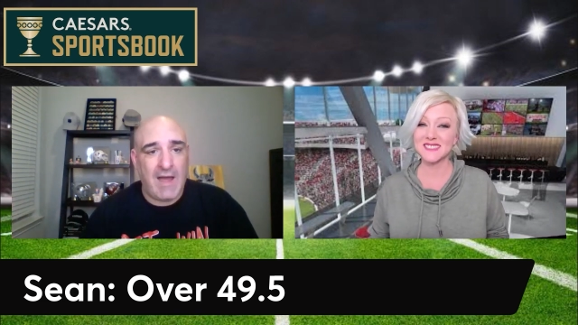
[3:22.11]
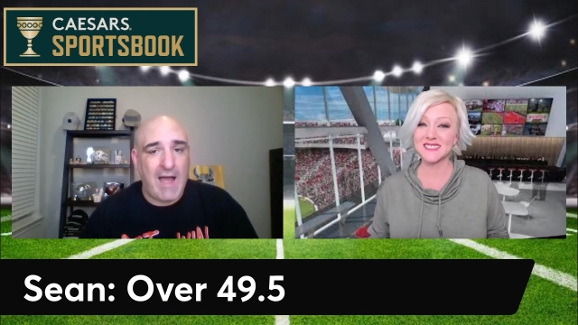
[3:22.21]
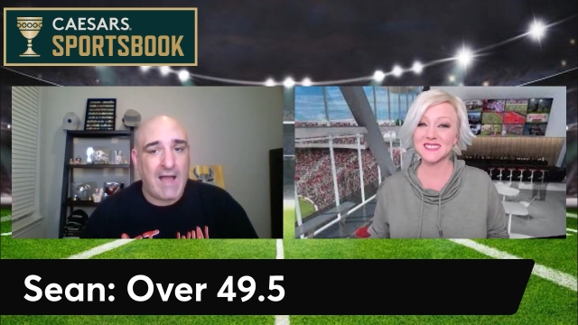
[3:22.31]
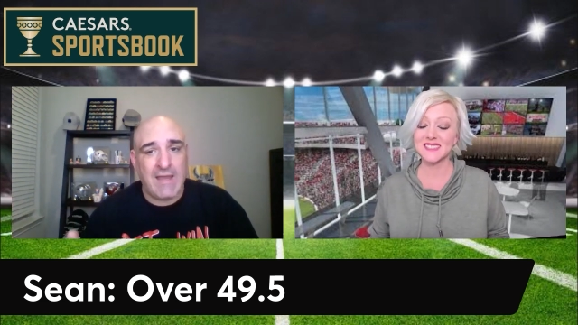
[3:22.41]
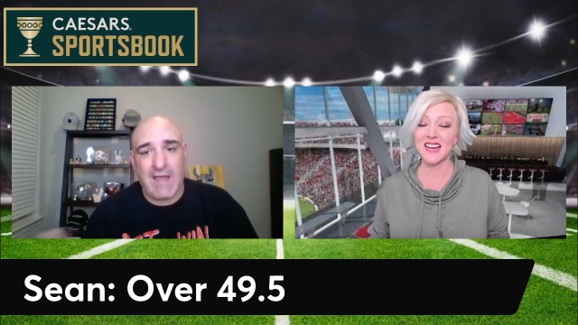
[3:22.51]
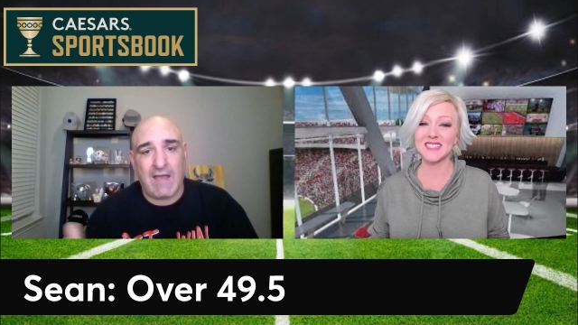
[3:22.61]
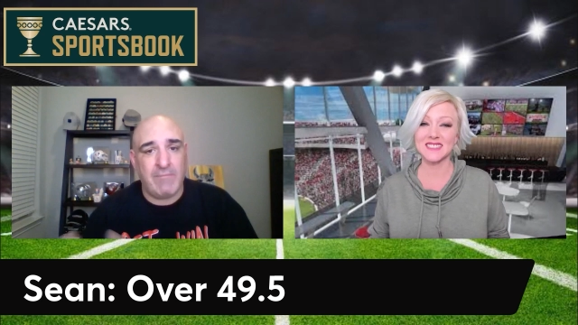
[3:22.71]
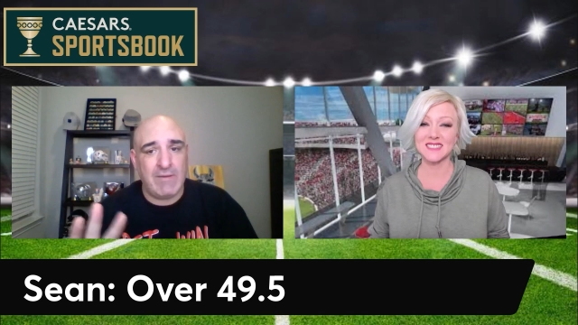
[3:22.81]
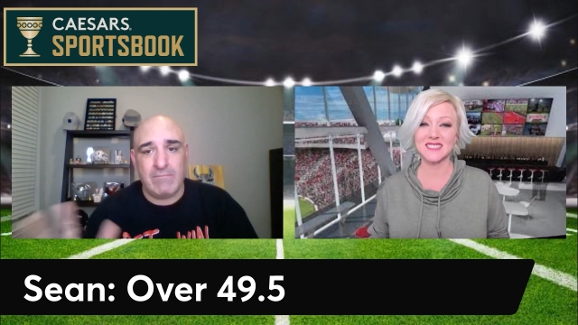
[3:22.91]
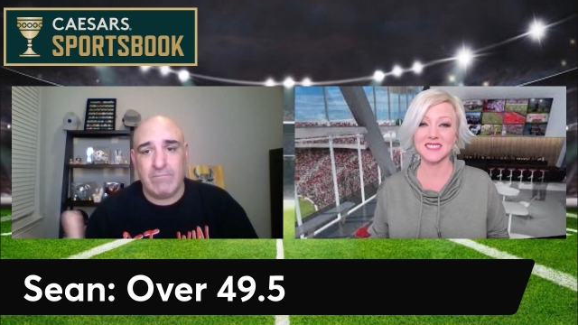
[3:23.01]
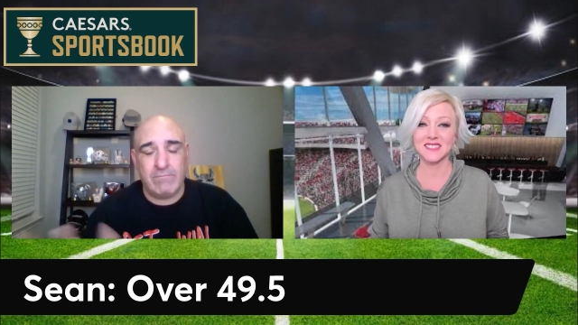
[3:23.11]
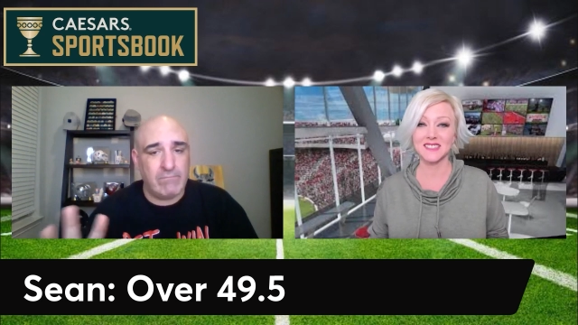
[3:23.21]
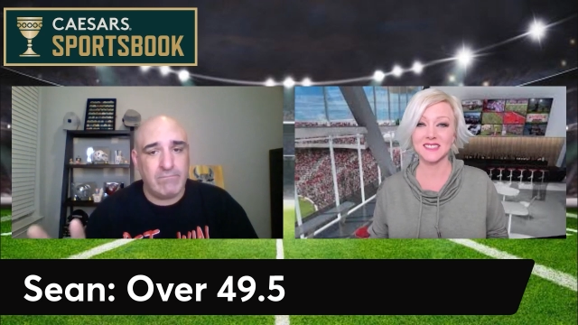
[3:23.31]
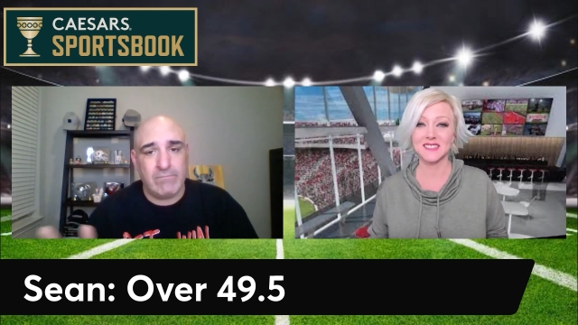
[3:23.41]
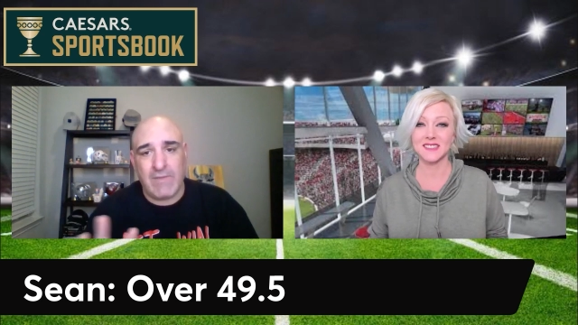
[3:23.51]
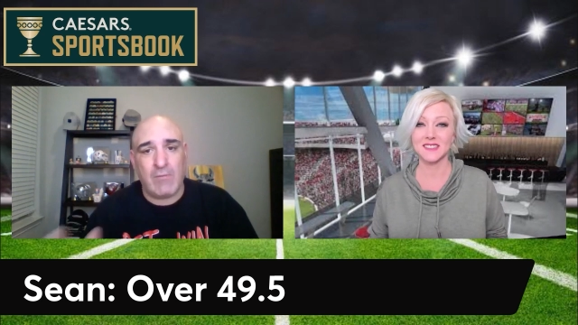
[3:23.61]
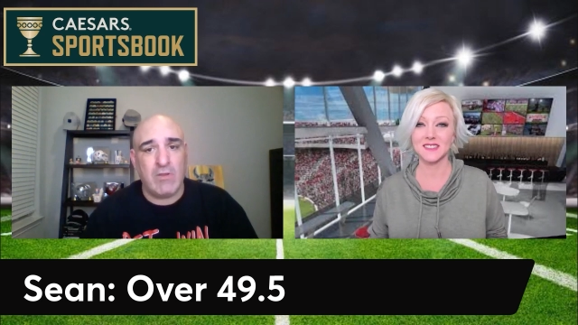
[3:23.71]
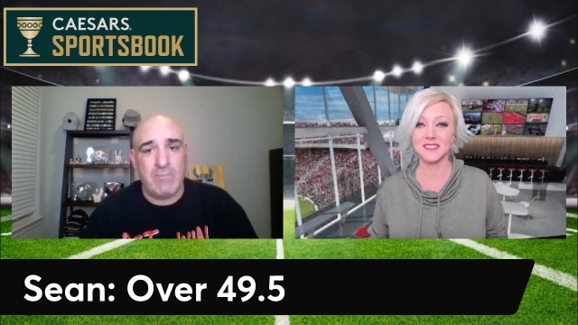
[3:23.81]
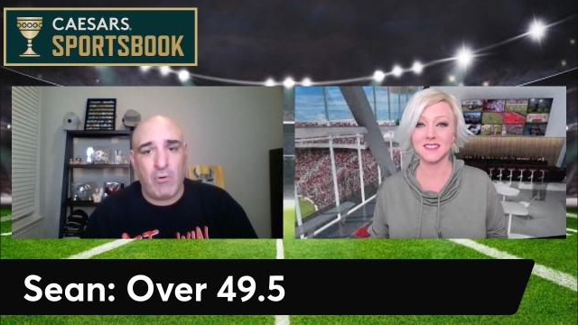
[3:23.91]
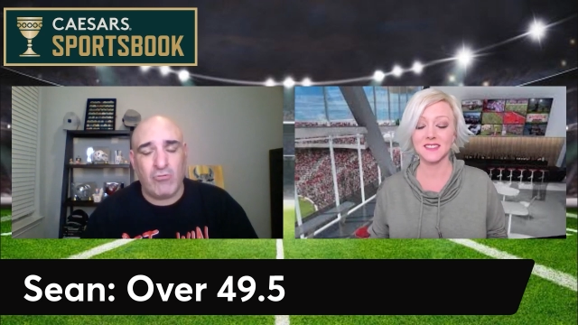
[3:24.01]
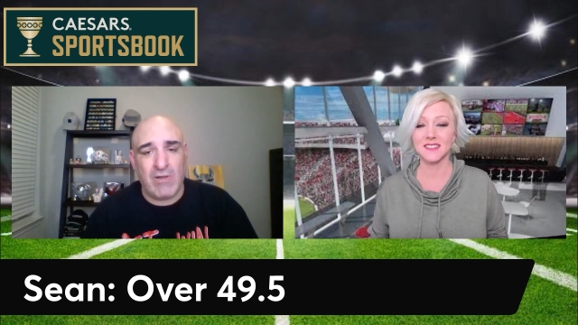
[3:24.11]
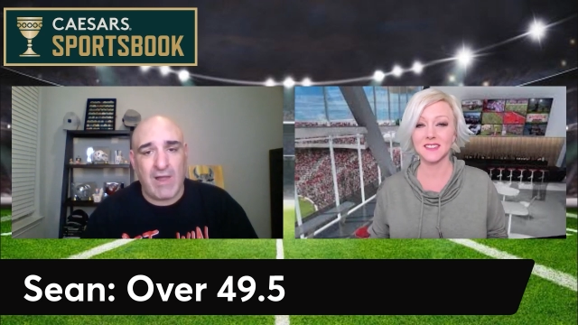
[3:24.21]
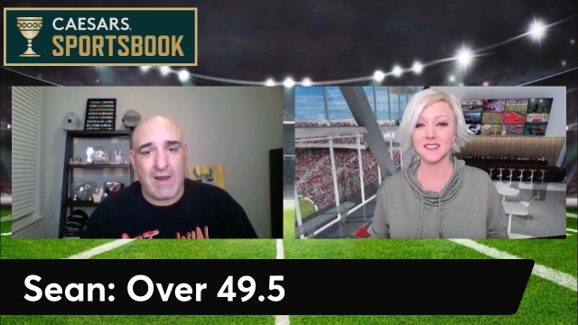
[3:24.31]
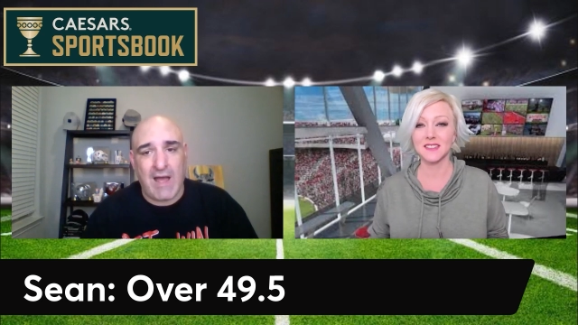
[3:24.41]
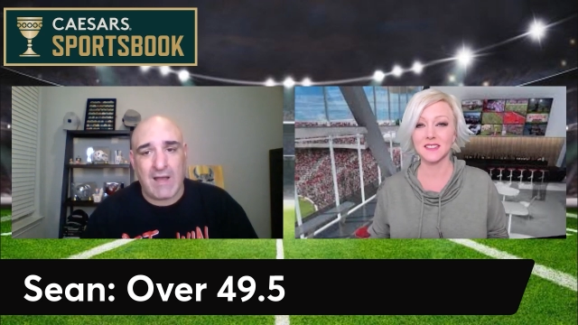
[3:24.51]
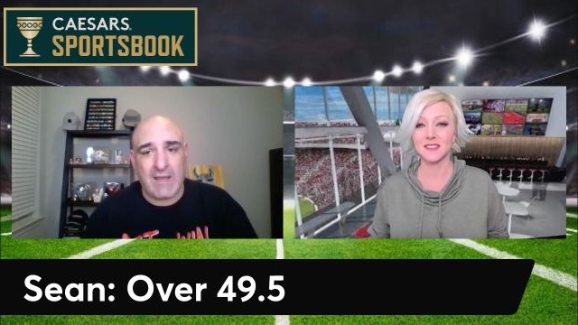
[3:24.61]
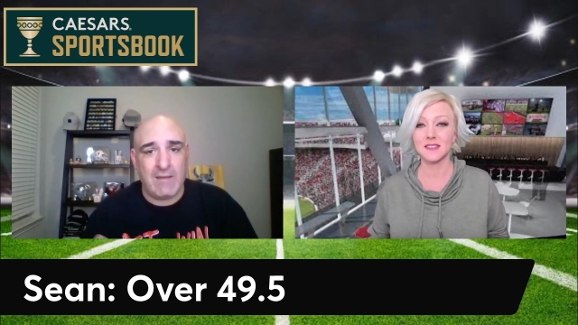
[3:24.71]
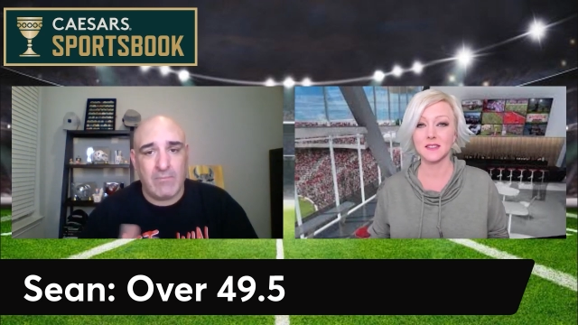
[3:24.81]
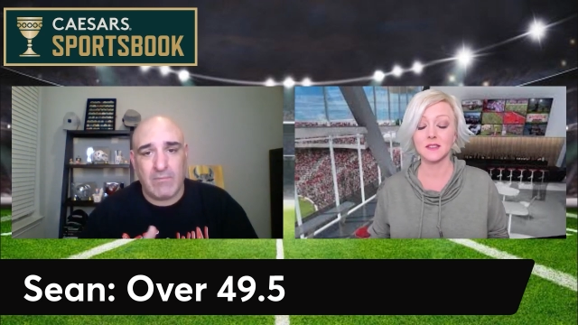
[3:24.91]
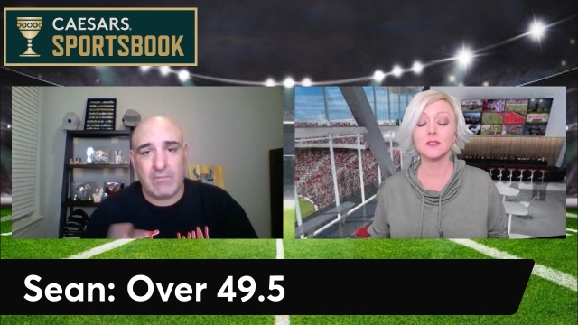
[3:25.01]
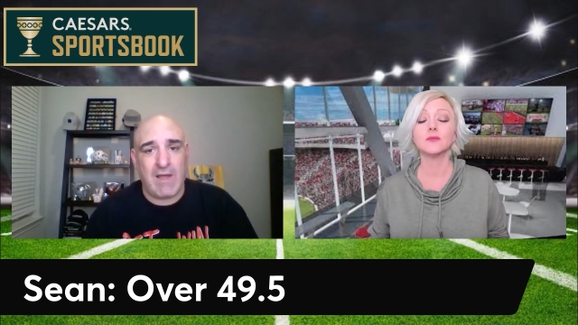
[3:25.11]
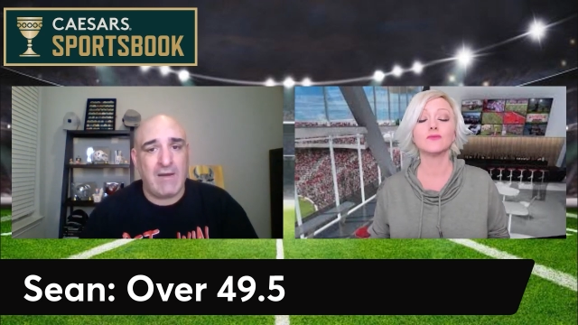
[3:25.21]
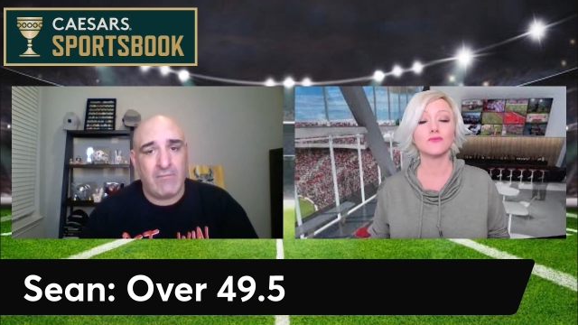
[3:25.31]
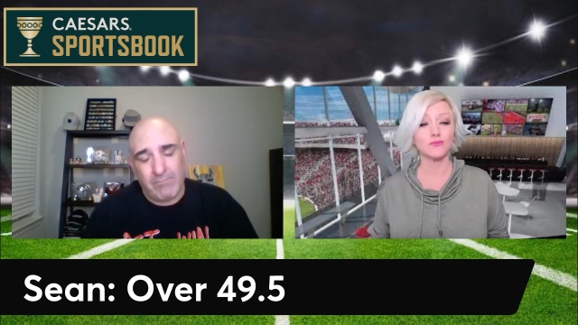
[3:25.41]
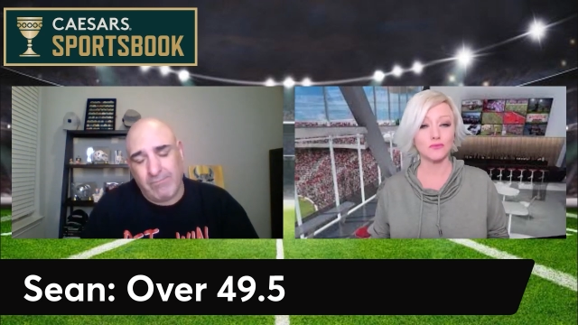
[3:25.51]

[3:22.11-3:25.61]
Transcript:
Speaker 1: Hockey, I've been not really posting a lot of hockey, kind of